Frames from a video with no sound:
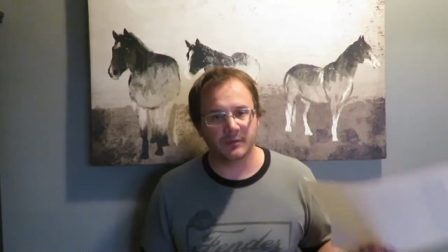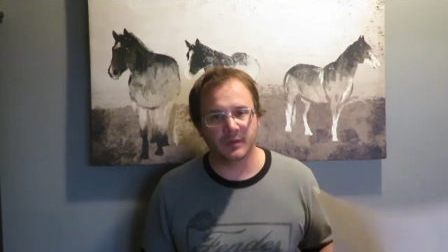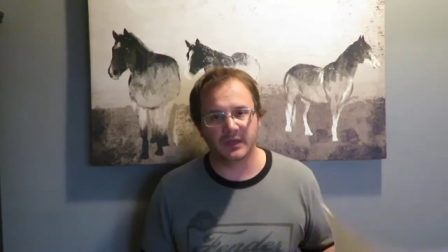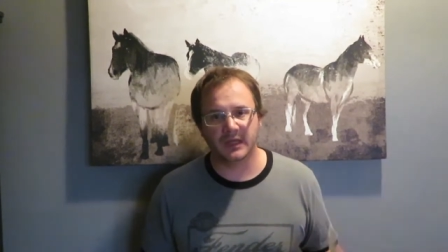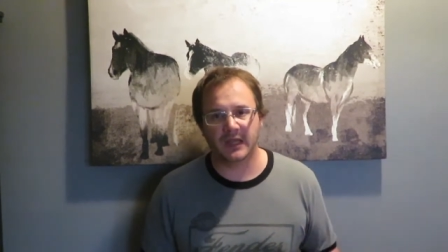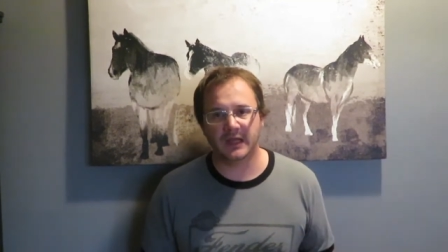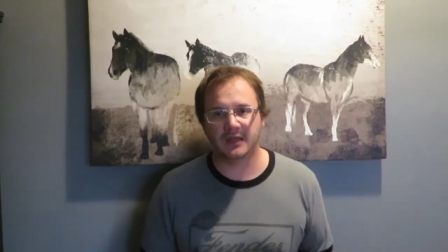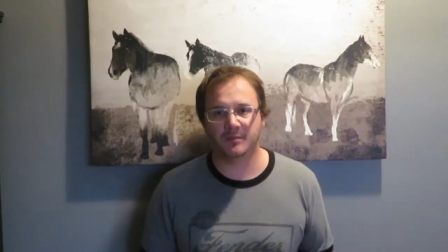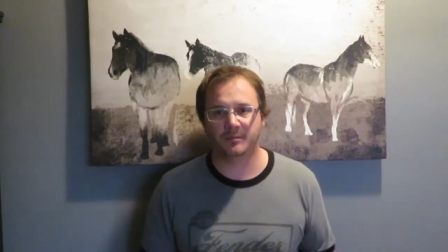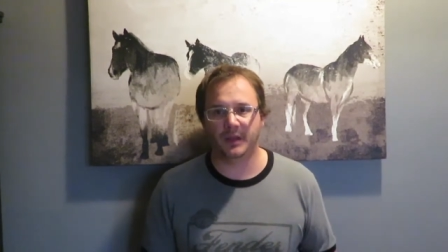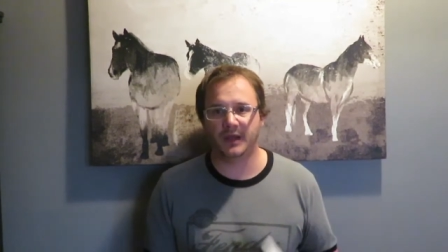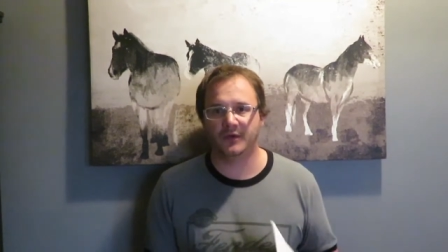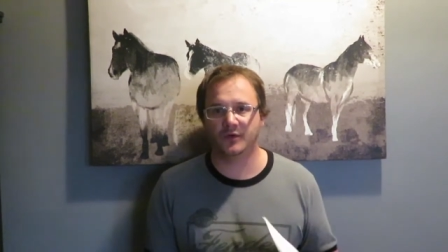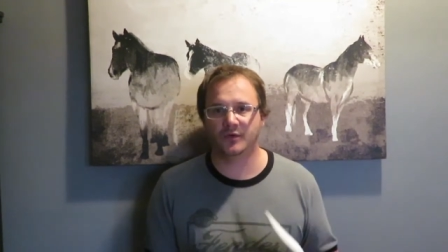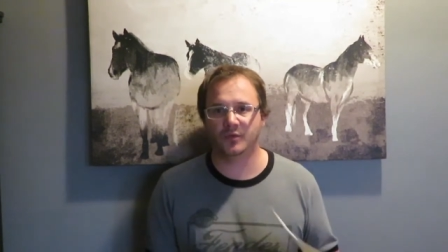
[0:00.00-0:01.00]
been getting
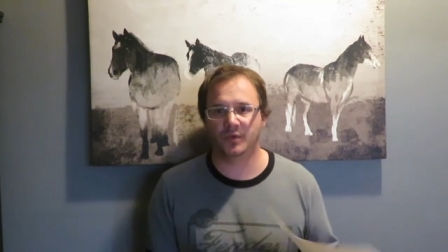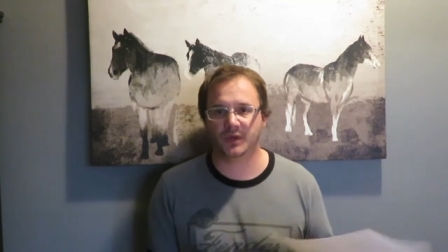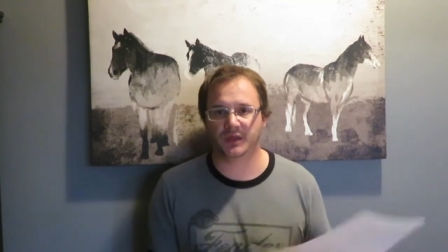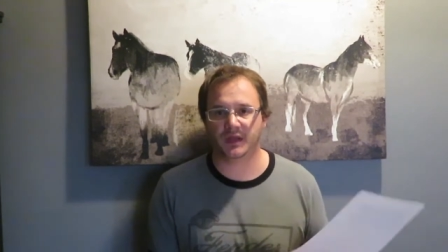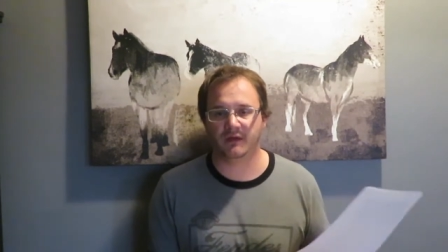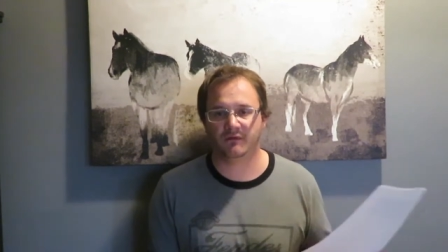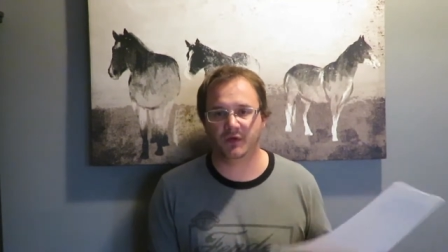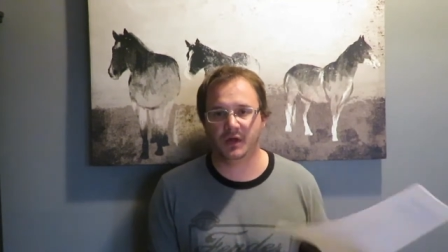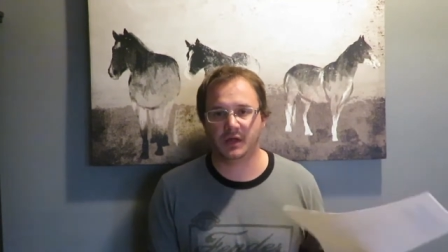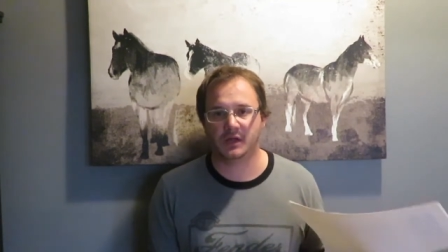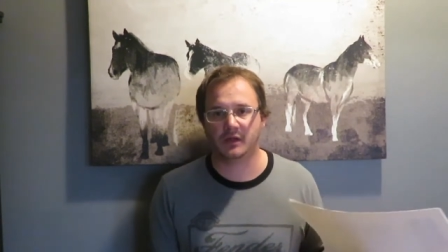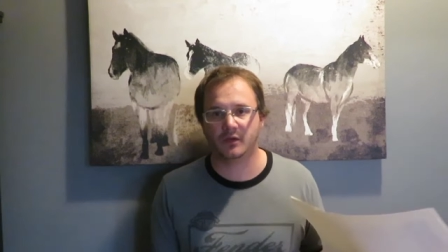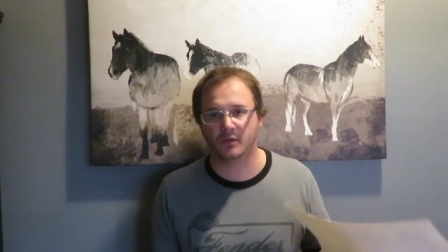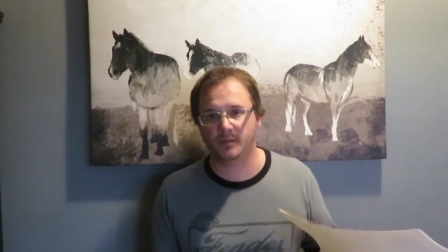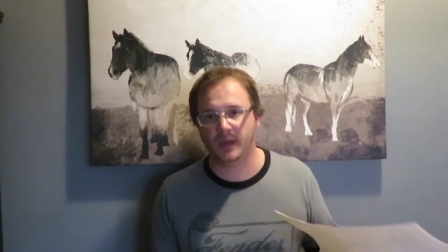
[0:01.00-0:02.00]
better with every
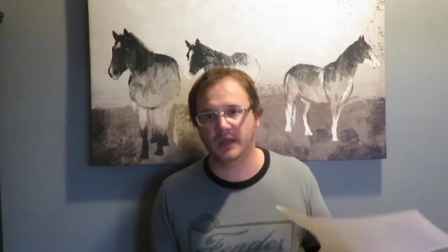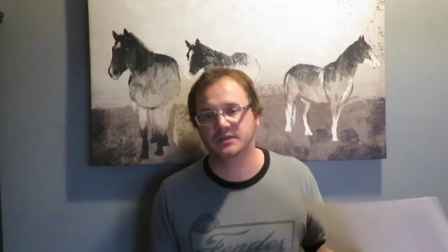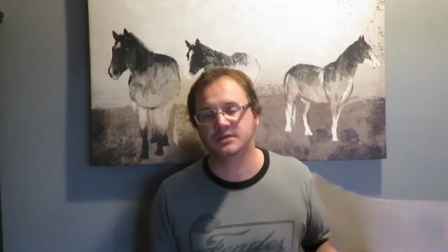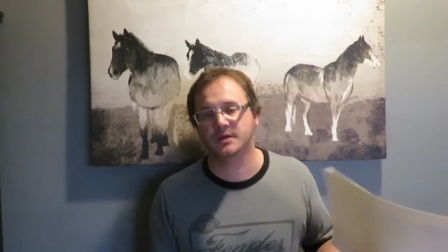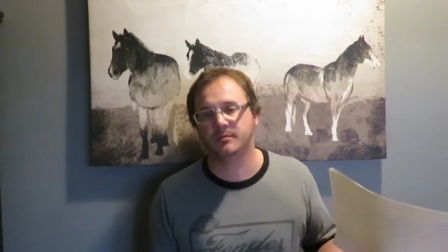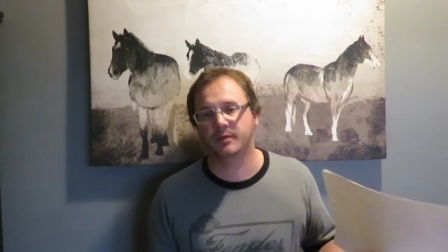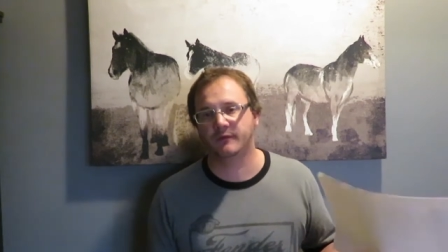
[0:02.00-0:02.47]
single matchup.